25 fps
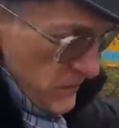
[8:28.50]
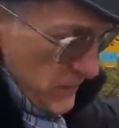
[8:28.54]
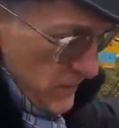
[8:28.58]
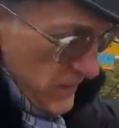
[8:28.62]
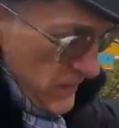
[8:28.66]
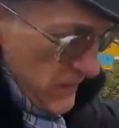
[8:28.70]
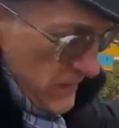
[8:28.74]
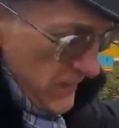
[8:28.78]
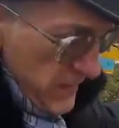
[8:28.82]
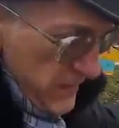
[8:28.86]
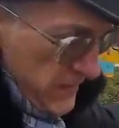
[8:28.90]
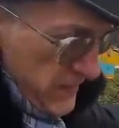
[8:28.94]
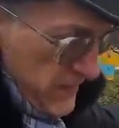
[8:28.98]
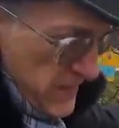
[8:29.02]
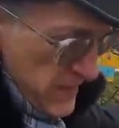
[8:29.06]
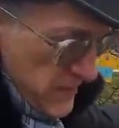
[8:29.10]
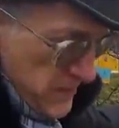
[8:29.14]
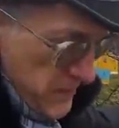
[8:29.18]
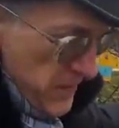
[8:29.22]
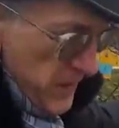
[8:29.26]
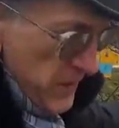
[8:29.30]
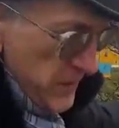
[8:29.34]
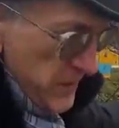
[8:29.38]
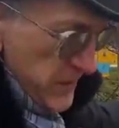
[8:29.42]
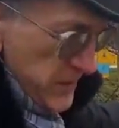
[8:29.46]
like this,
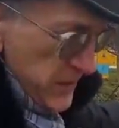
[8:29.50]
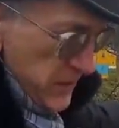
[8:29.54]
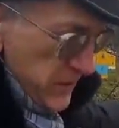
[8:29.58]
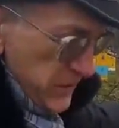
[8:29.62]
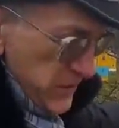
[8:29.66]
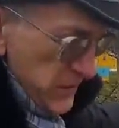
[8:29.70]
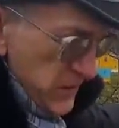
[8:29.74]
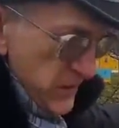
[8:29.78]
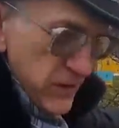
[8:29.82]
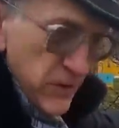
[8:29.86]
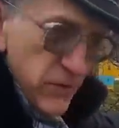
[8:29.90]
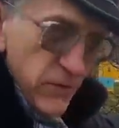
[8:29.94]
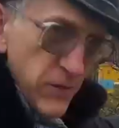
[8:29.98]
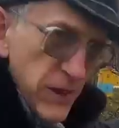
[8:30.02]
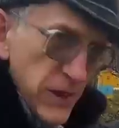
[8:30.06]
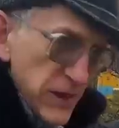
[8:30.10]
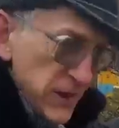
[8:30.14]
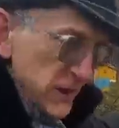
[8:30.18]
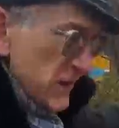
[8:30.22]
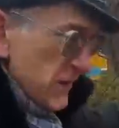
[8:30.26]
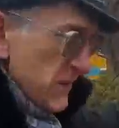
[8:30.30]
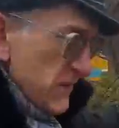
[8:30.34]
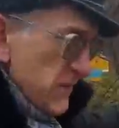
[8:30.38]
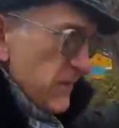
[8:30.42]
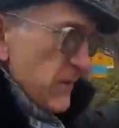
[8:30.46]
millimeters, right.
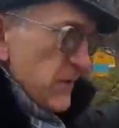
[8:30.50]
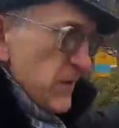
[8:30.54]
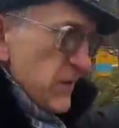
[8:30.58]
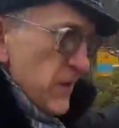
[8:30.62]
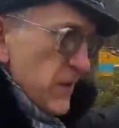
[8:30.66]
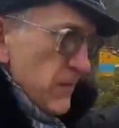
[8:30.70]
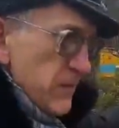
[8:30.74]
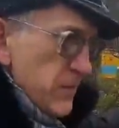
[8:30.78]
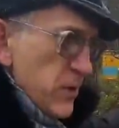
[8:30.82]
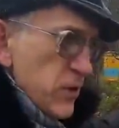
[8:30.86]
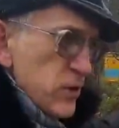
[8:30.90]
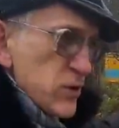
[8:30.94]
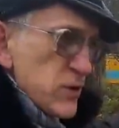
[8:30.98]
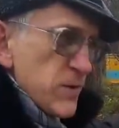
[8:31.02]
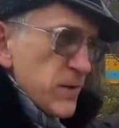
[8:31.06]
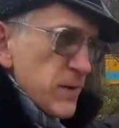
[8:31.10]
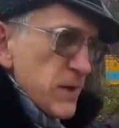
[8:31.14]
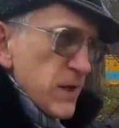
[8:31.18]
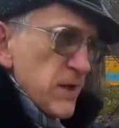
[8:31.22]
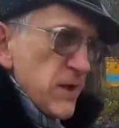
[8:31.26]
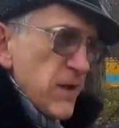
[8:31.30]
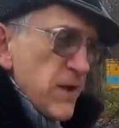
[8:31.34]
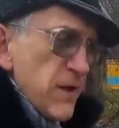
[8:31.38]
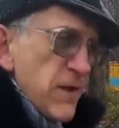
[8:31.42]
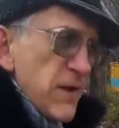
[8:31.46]

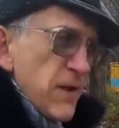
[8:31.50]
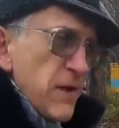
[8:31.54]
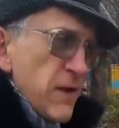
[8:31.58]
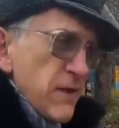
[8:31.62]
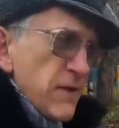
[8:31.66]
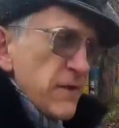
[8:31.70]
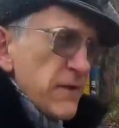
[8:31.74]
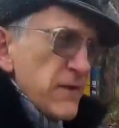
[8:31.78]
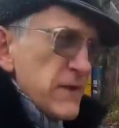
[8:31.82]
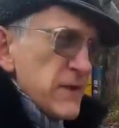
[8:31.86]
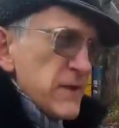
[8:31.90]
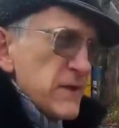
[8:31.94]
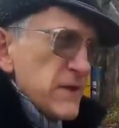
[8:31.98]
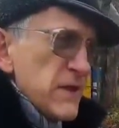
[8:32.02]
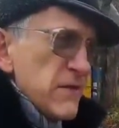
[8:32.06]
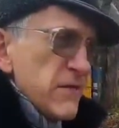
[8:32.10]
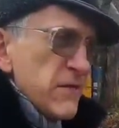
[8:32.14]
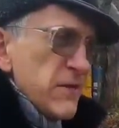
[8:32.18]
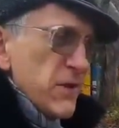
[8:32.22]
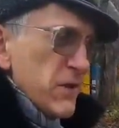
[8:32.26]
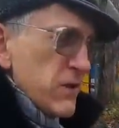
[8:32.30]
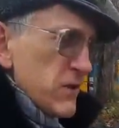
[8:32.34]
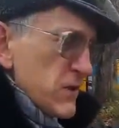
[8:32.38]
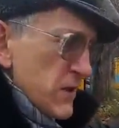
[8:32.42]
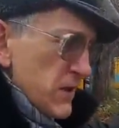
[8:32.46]
Approximately this
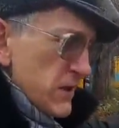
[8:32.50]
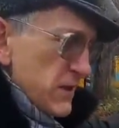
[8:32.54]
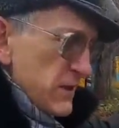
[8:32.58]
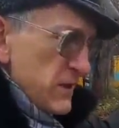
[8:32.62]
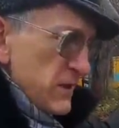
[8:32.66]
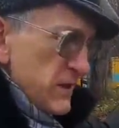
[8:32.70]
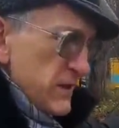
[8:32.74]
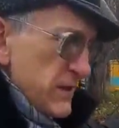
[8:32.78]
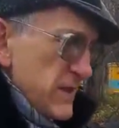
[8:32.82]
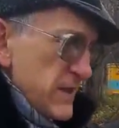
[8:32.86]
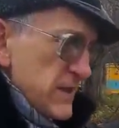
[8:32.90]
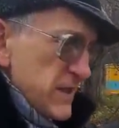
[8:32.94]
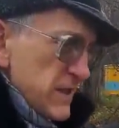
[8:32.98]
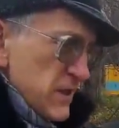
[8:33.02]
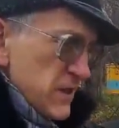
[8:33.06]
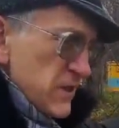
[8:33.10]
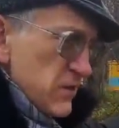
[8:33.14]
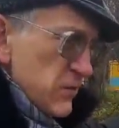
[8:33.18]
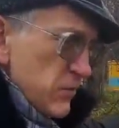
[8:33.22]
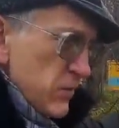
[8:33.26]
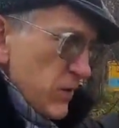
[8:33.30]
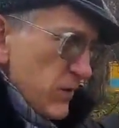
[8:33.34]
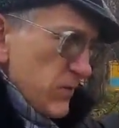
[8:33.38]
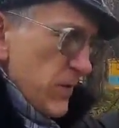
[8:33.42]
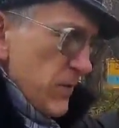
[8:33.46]
different distance
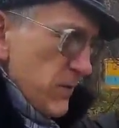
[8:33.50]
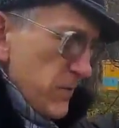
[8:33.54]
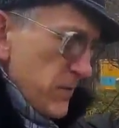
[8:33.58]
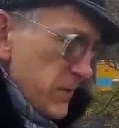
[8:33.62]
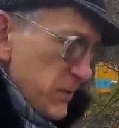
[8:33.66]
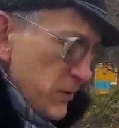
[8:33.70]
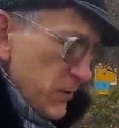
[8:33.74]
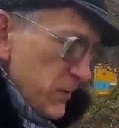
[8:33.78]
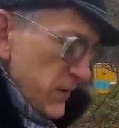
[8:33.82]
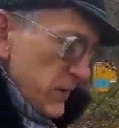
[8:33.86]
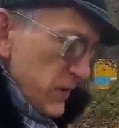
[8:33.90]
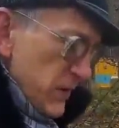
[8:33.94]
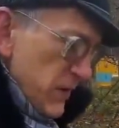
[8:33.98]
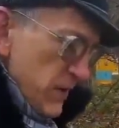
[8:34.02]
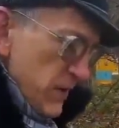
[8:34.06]
will be between